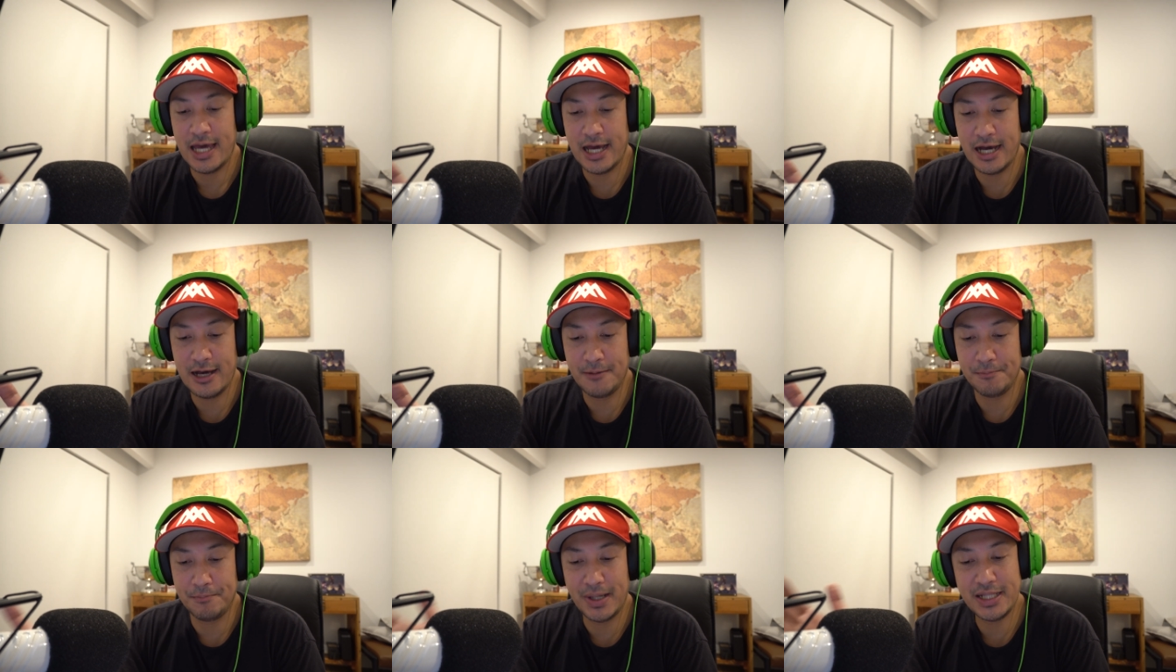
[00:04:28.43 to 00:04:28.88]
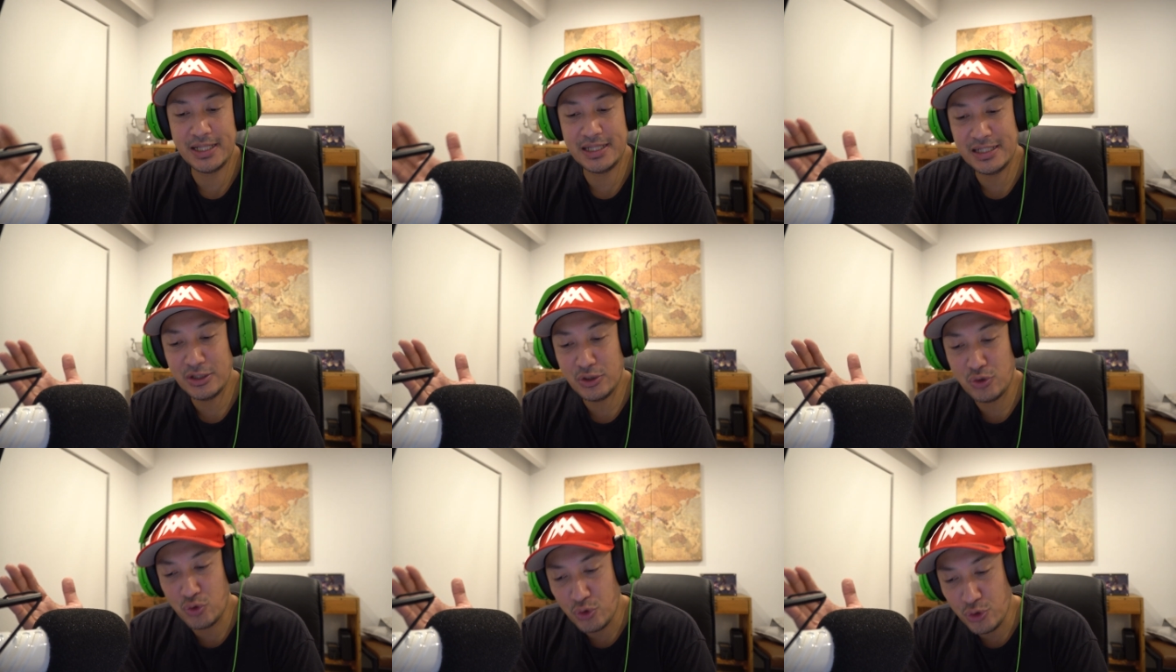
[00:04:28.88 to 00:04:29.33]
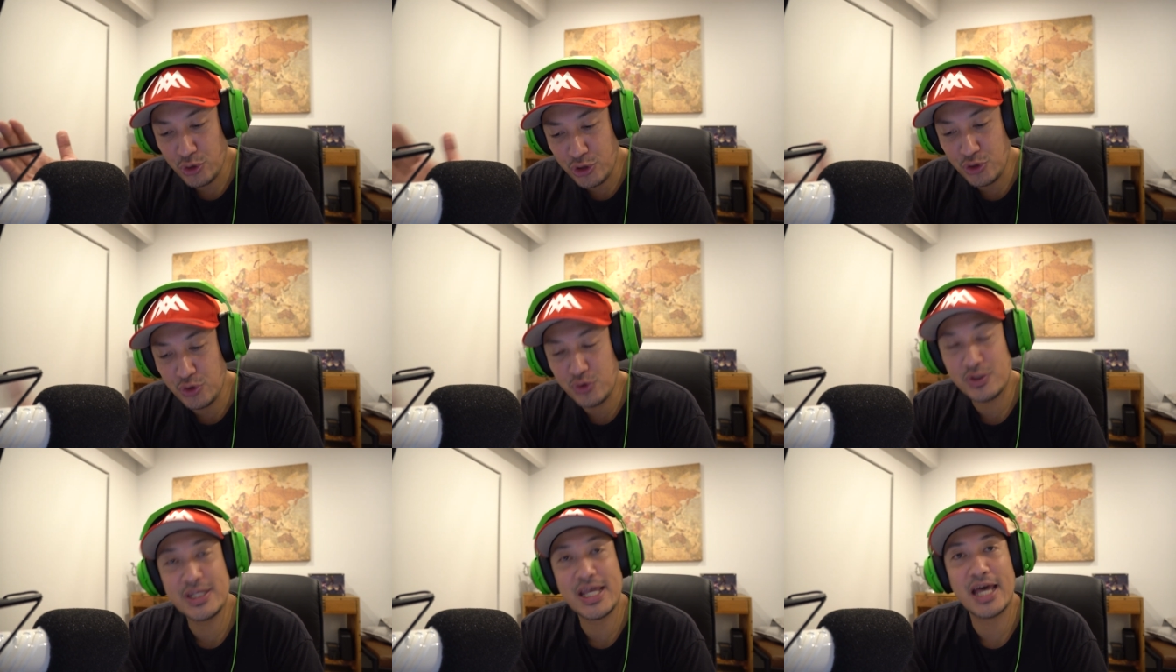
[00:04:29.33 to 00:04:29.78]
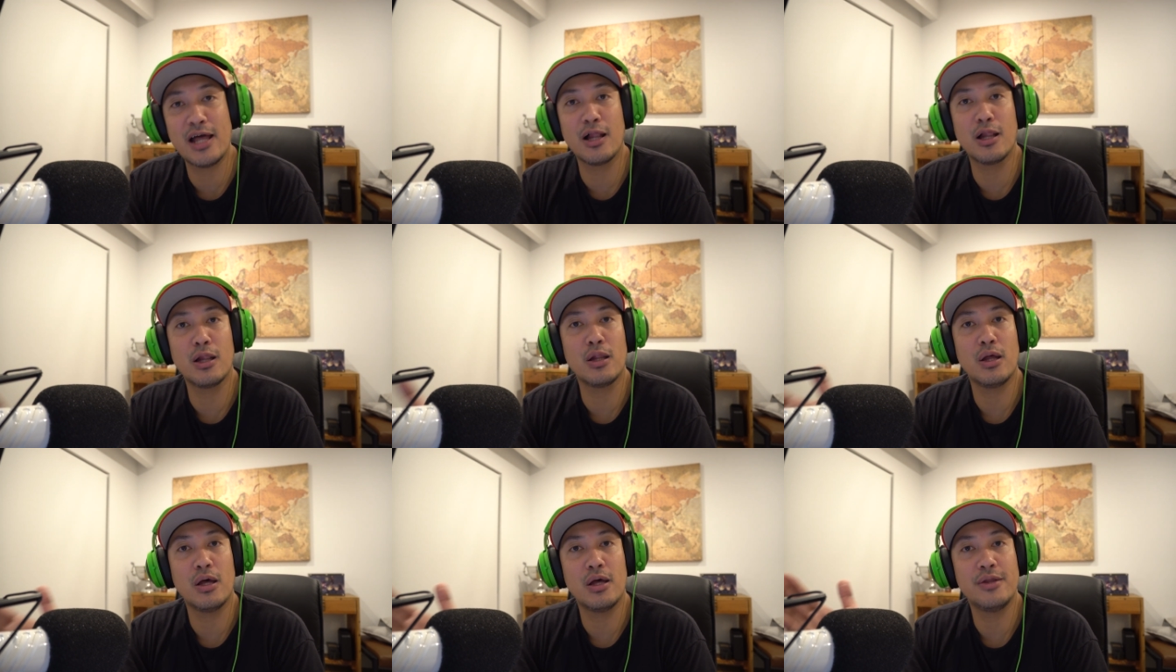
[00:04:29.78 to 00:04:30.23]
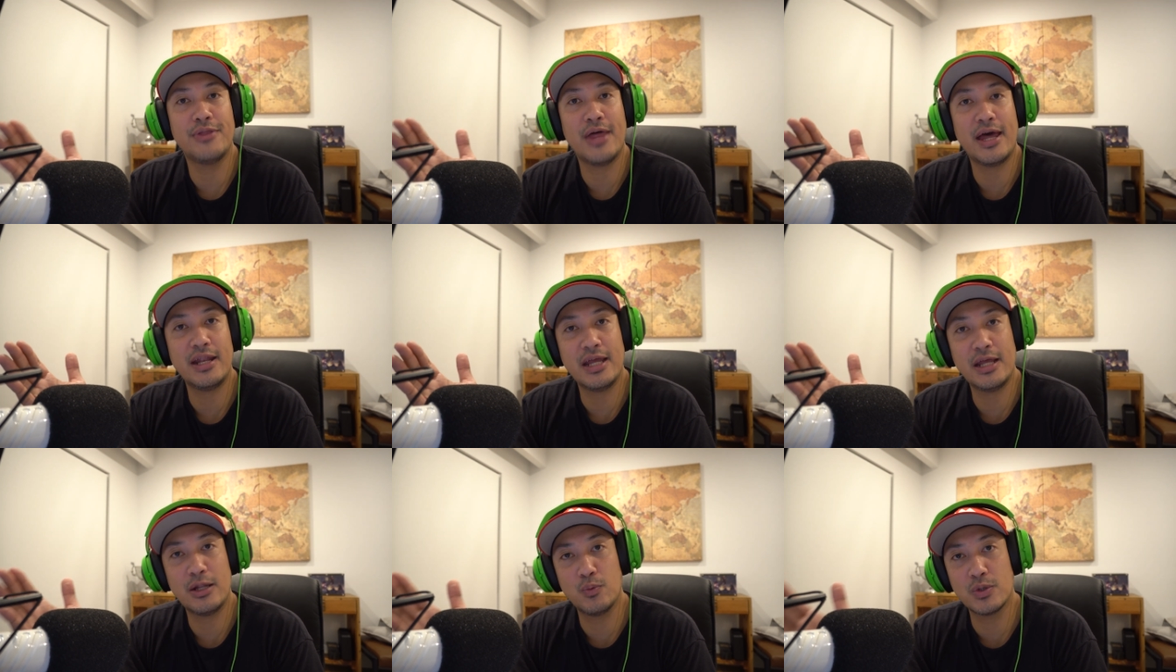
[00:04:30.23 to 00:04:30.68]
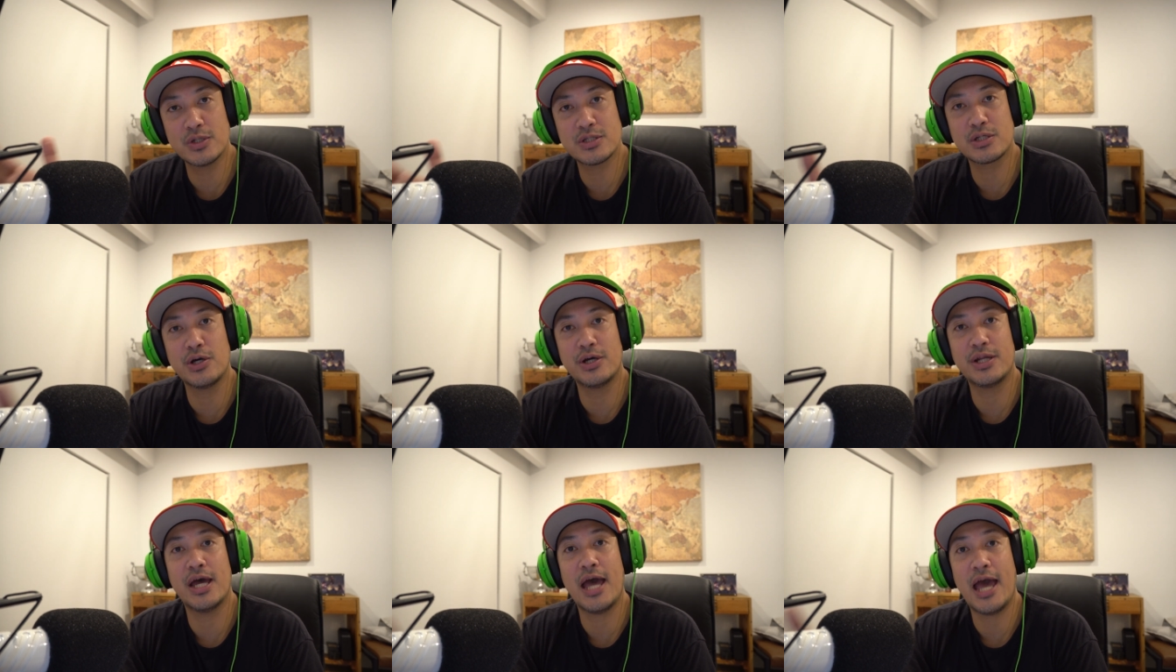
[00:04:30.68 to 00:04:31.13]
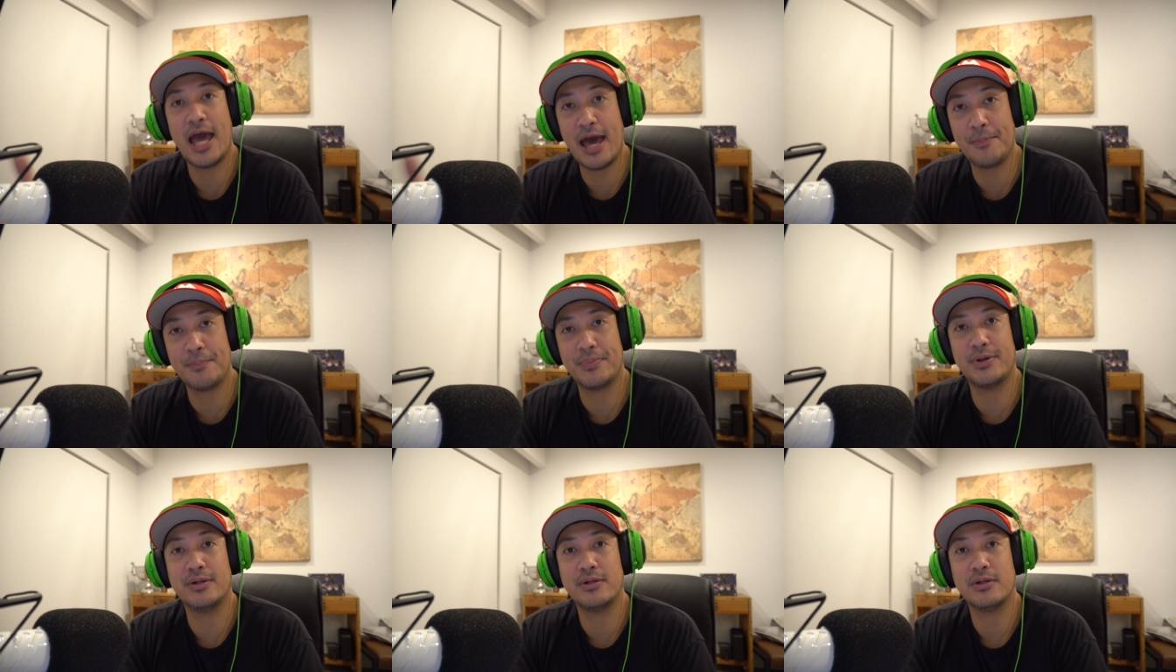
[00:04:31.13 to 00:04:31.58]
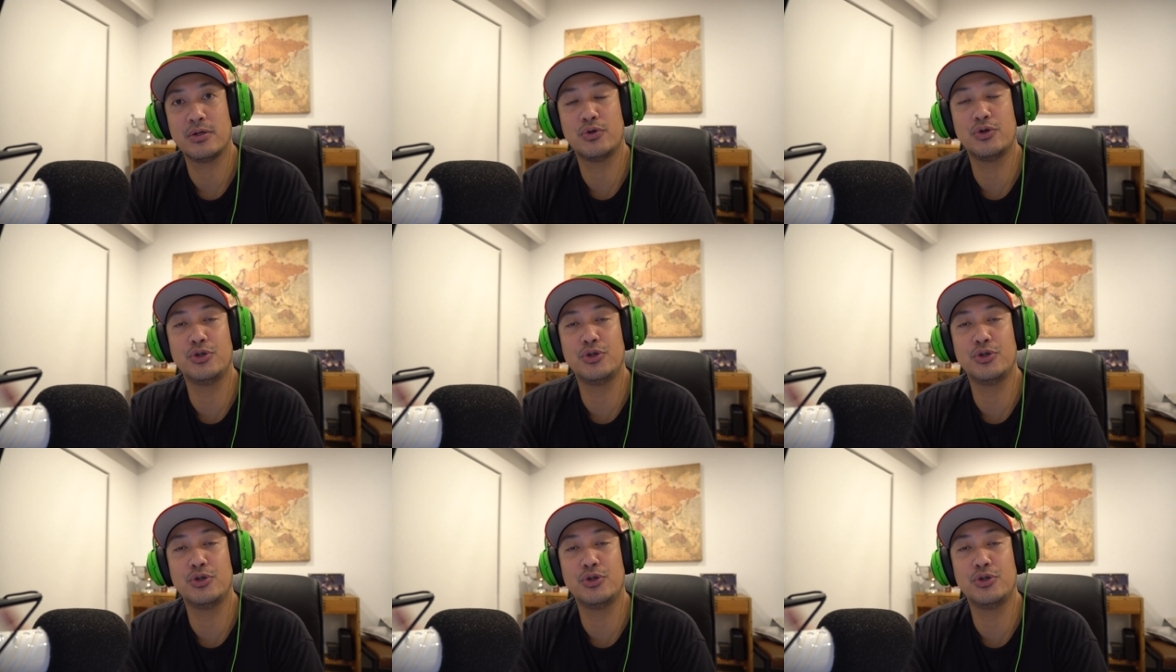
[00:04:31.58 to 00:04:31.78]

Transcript: uh, but could you tell that it was going to happen?